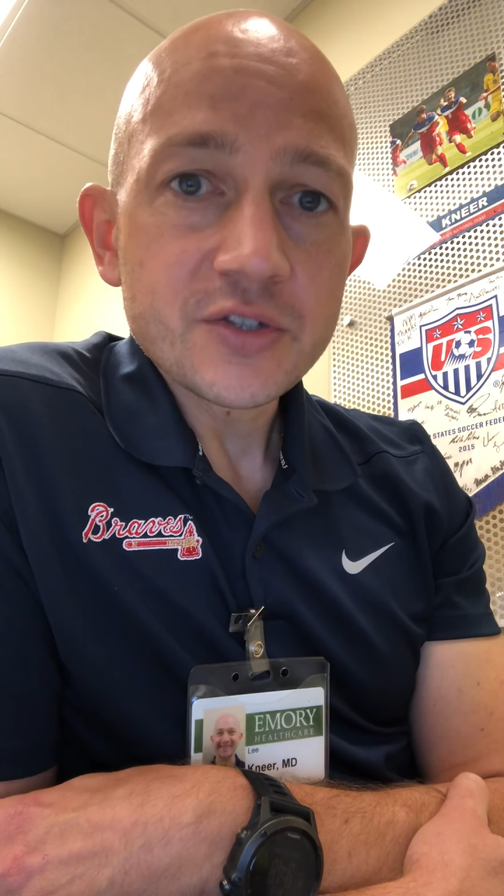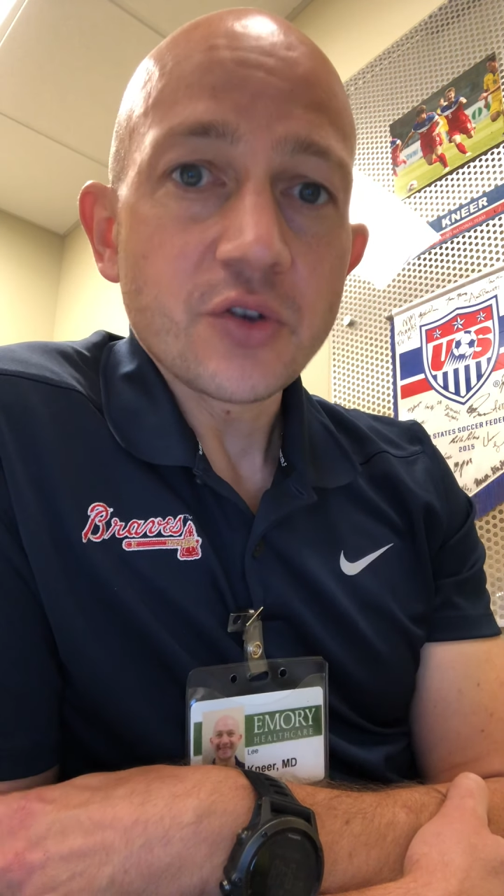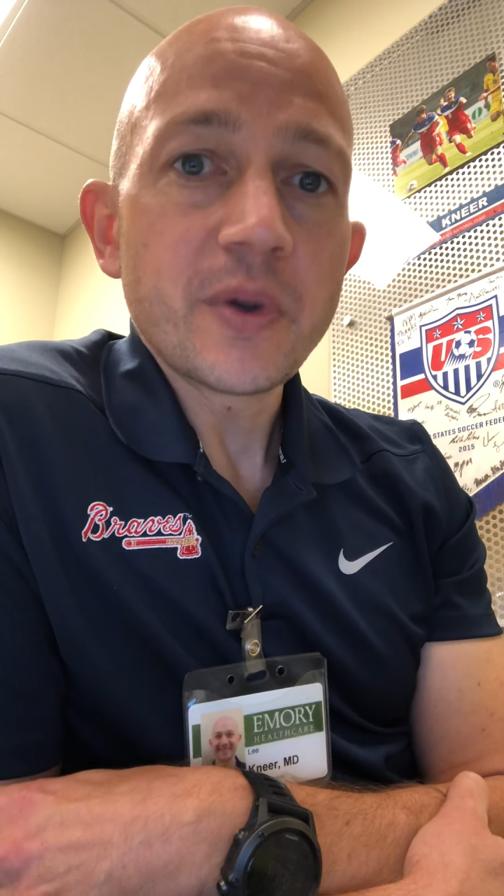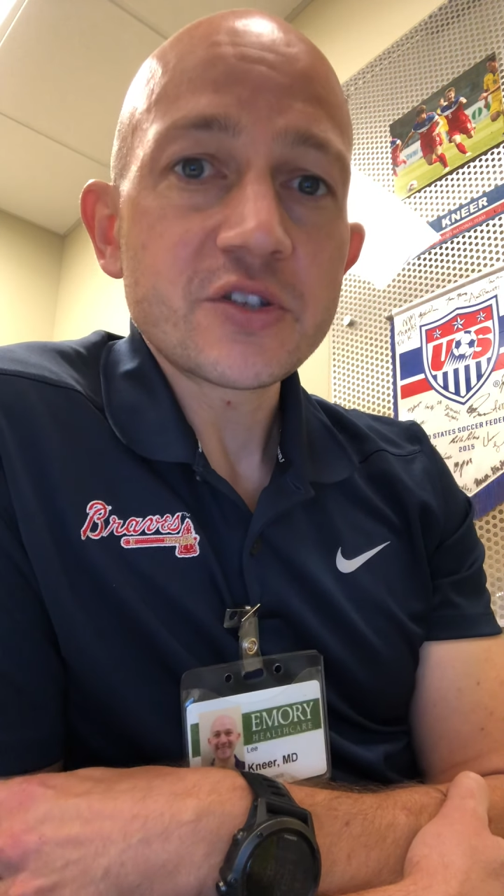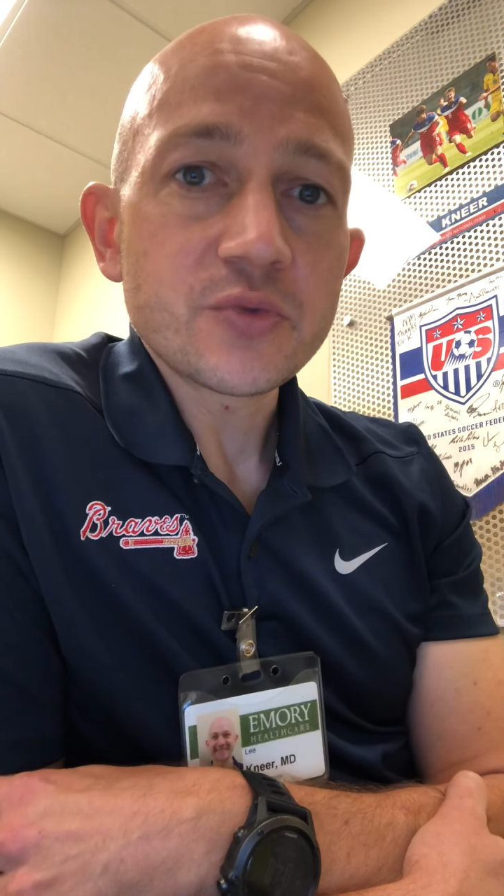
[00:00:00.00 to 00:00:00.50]

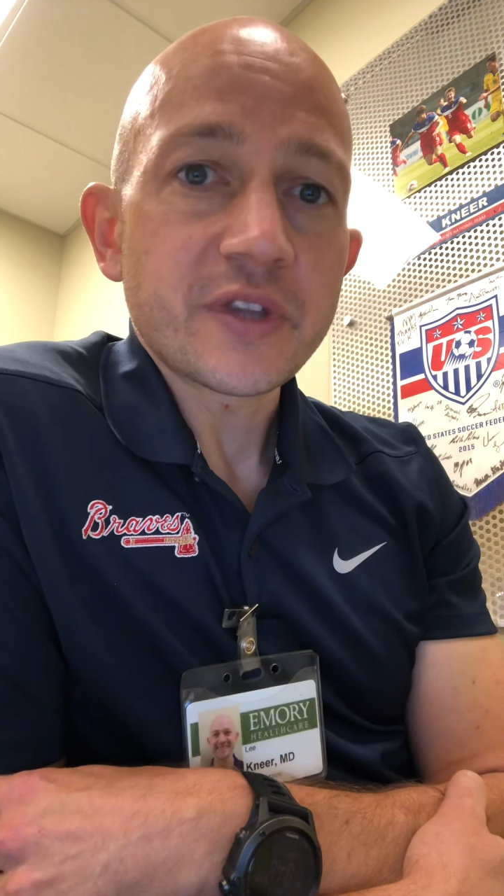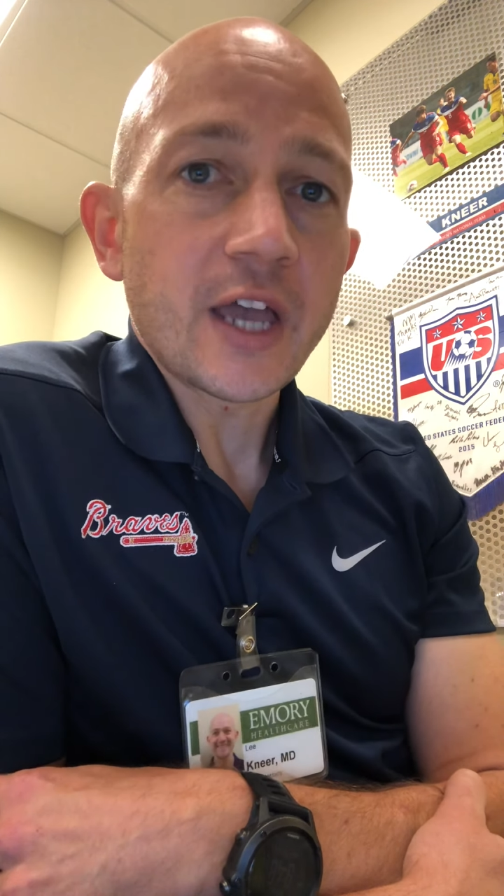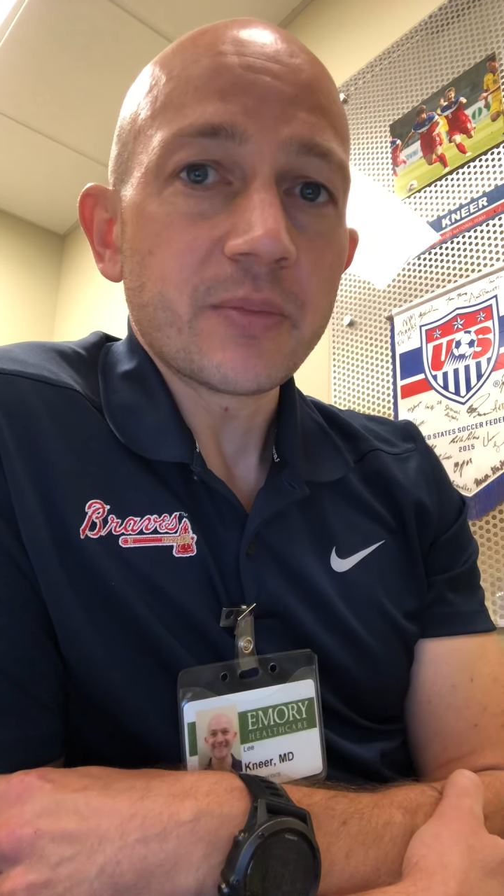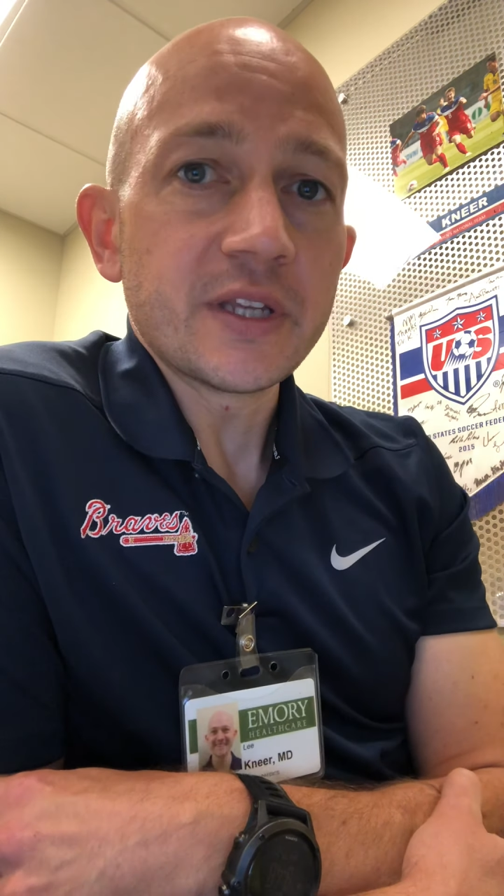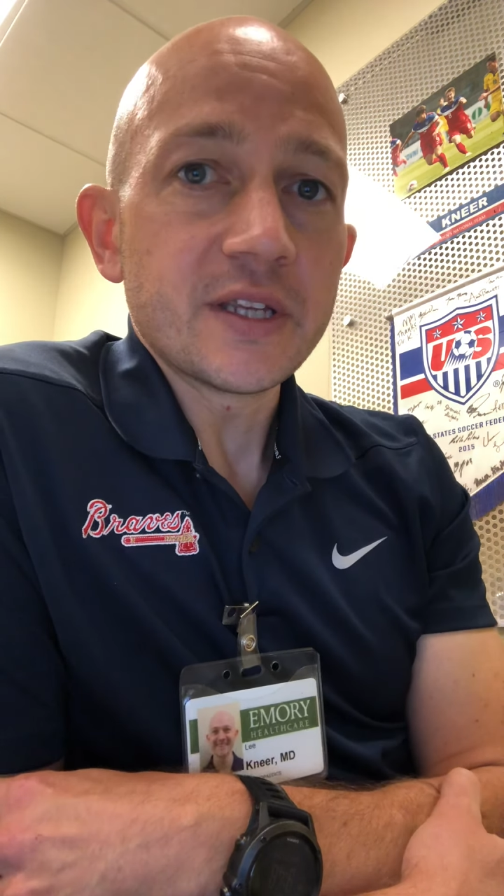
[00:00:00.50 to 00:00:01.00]
So patients with
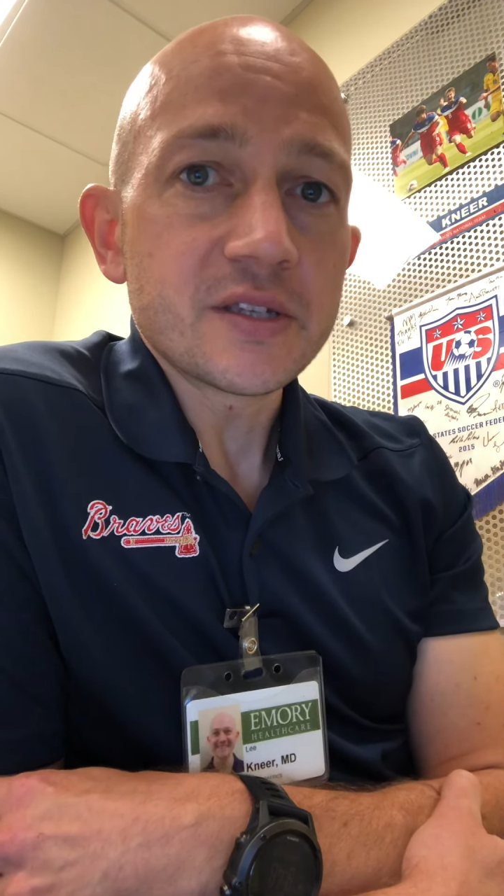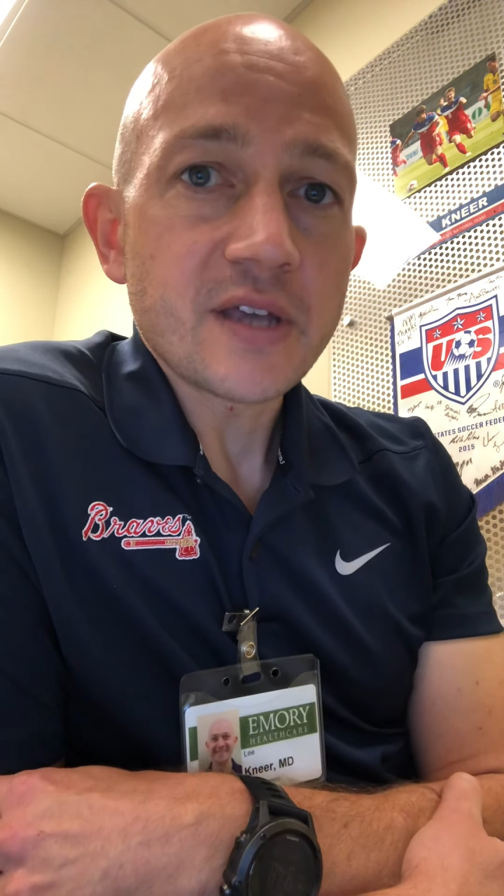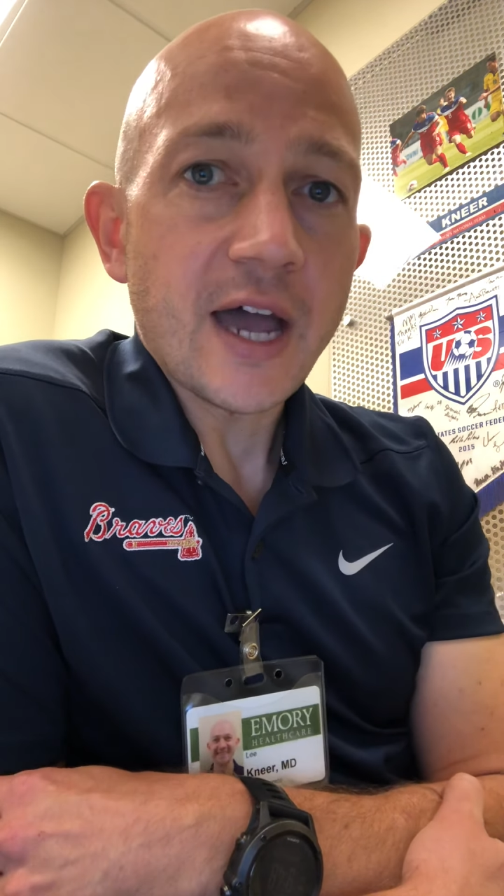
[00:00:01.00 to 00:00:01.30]
diabetes,